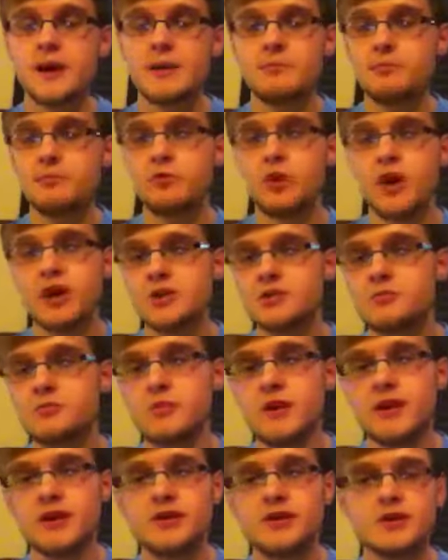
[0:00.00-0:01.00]
I'm
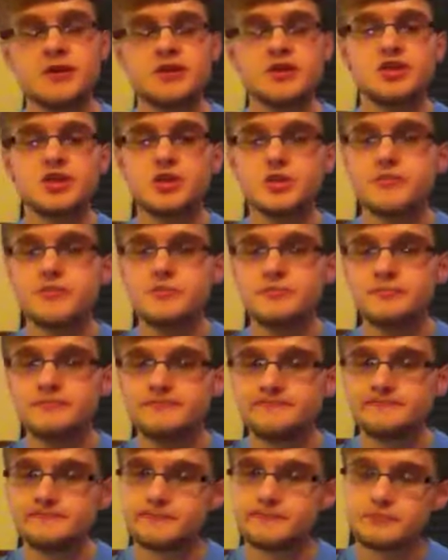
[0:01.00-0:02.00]
graduating in June
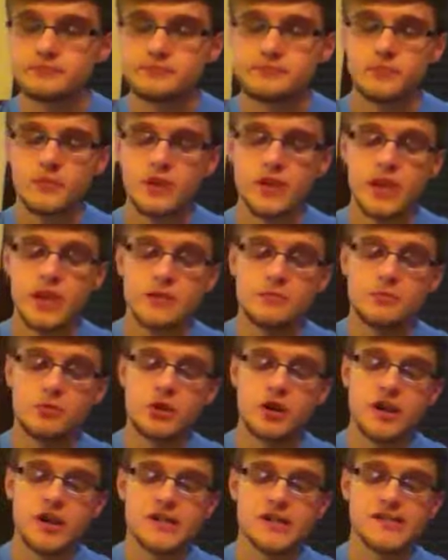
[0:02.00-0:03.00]
getting
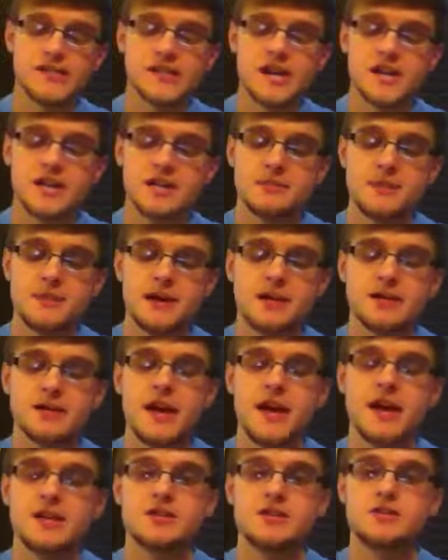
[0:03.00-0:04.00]
pretty excited about
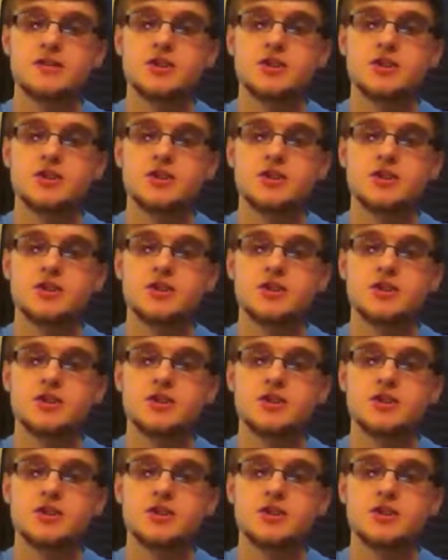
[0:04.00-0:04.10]
that.